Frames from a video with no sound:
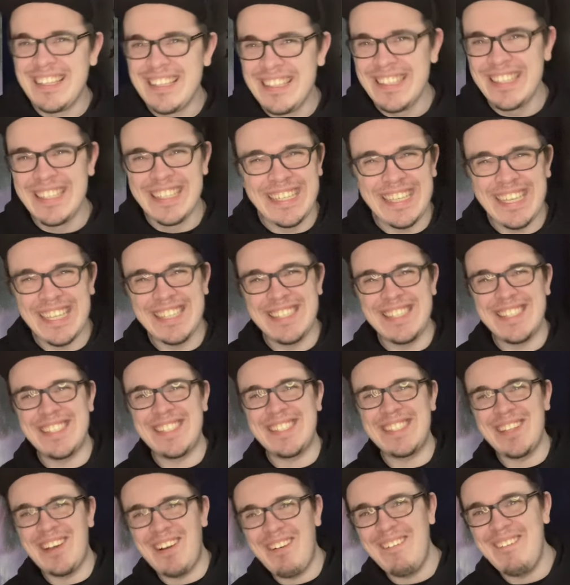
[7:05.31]
Like, it's
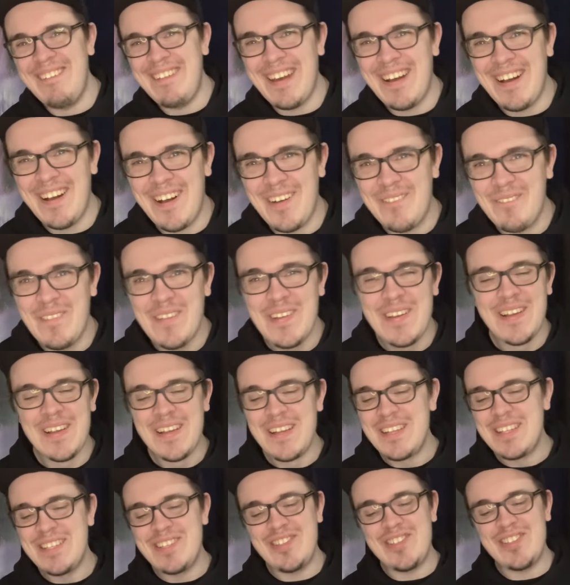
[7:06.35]
so dumb,
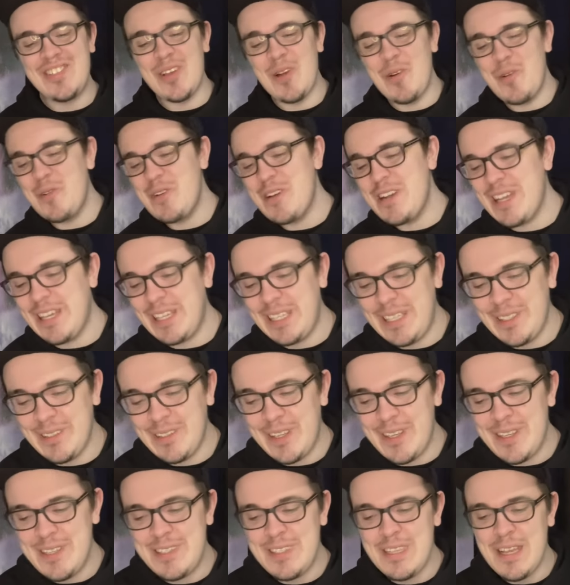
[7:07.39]
so
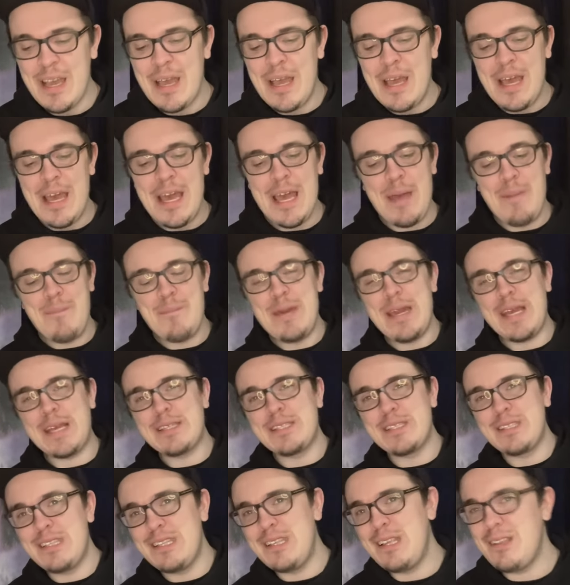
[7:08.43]
ridiculous. It
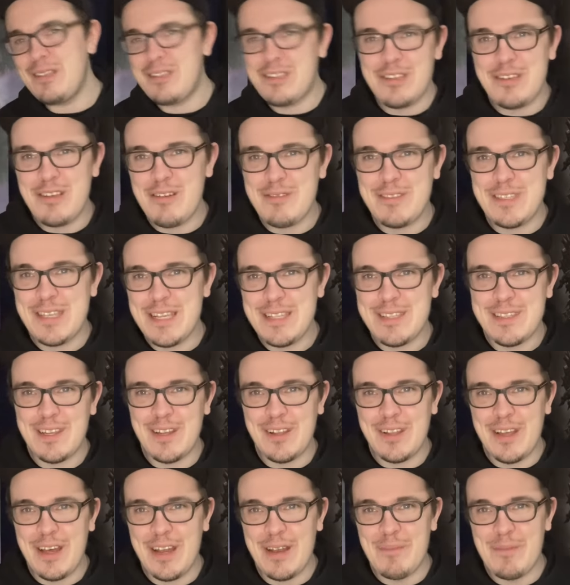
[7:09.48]
makes little to no sense in
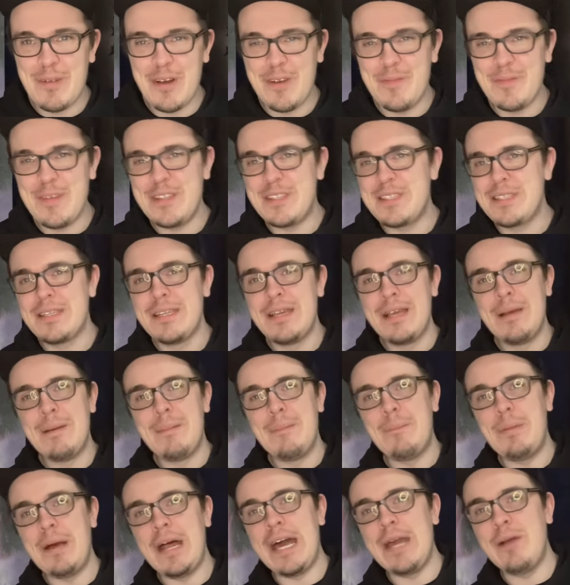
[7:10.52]
a lot of moments,
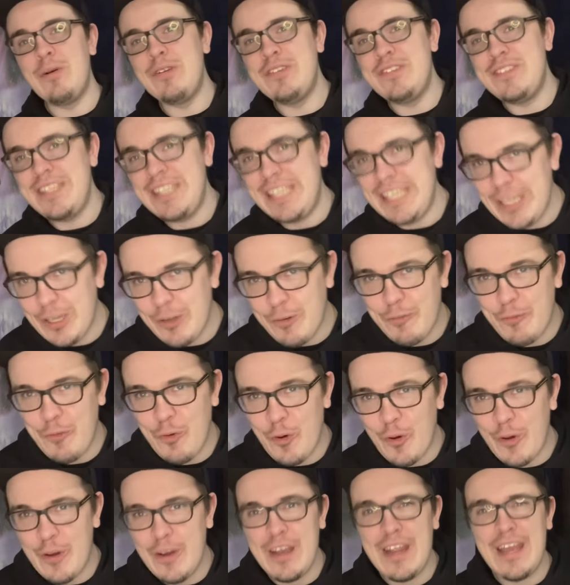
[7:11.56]
but I was here
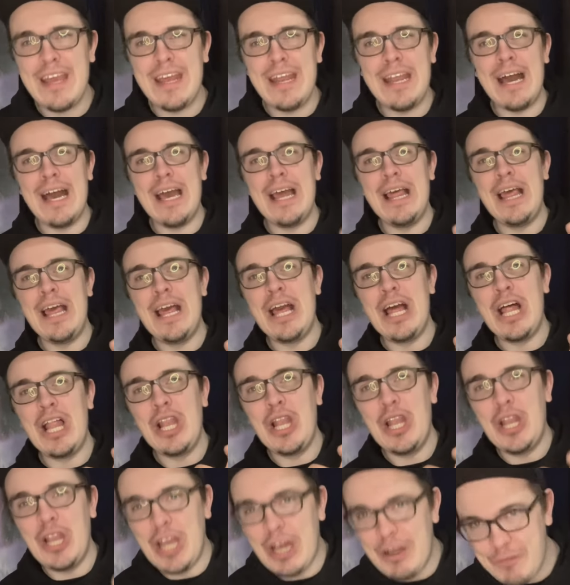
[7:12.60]
for it, and I
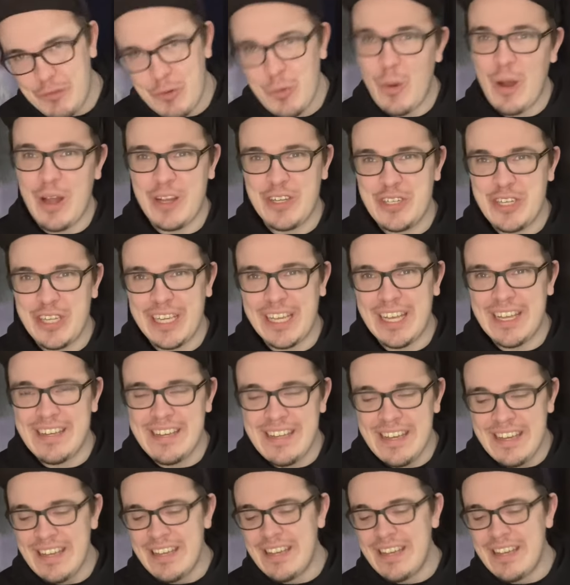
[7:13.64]
loved watching it.